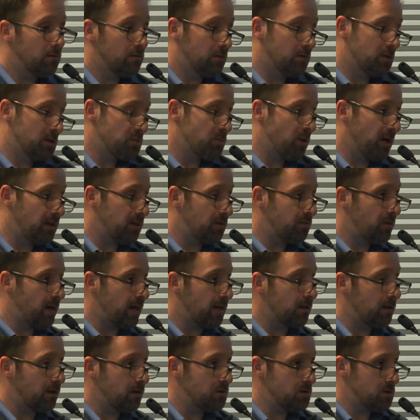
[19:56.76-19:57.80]
despite the
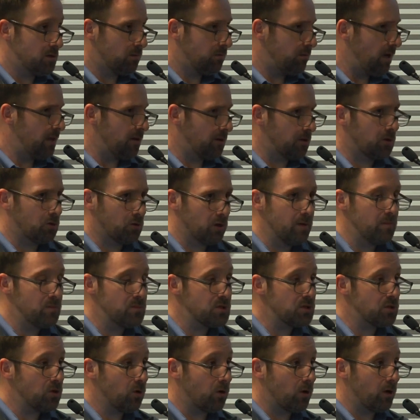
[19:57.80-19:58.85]
fact that it was a rather grim
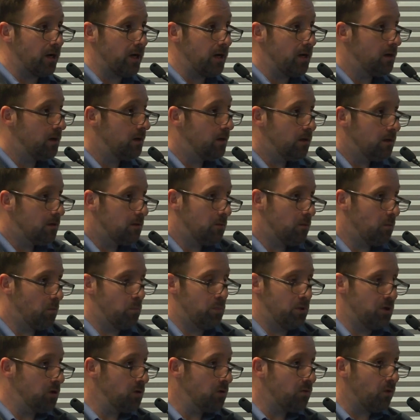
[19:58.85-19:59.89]
story.
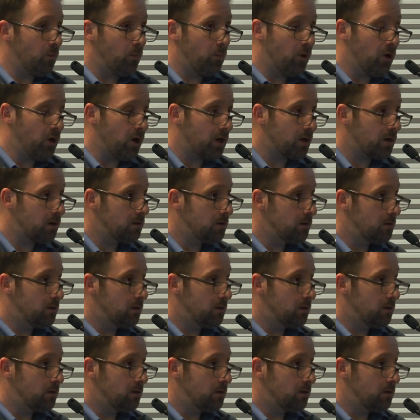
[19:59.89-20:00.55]
Beautiful book.